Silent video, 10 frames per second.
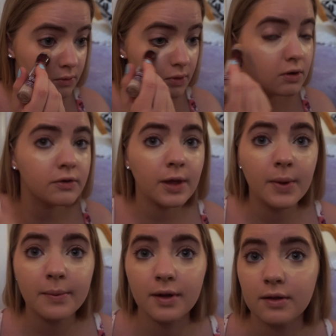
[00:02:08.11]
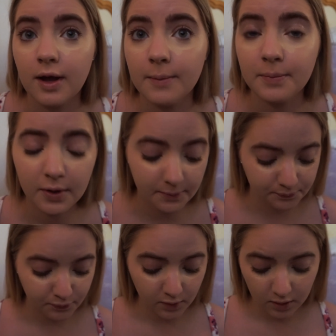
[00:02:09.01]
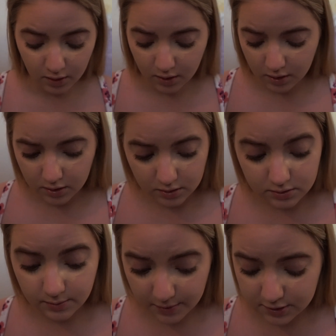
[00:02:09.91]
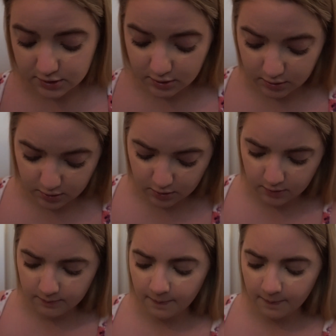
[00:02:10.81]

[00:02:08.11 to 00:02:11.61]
Well, that might be a lot, but some concealer.